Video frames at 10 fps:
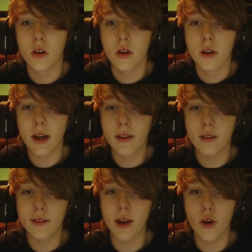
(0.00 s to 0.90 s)
That's
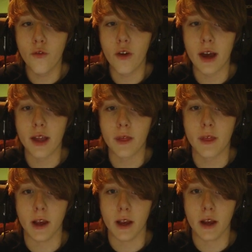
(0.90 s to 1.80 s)
the terrifying
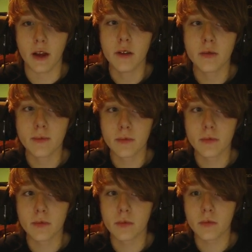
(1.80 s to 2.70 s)
thing.
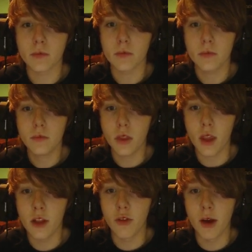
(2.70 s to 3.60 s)

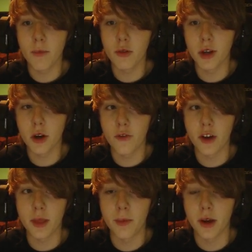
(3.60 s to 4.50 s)
That's why I'm so
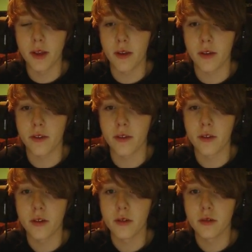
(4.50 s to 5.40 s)
terrified to play this.
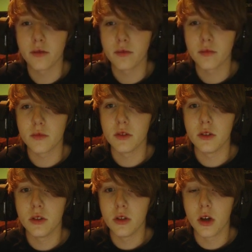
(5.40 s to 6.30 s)

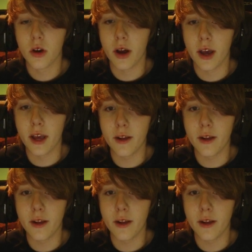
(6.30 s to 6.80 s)
Alright.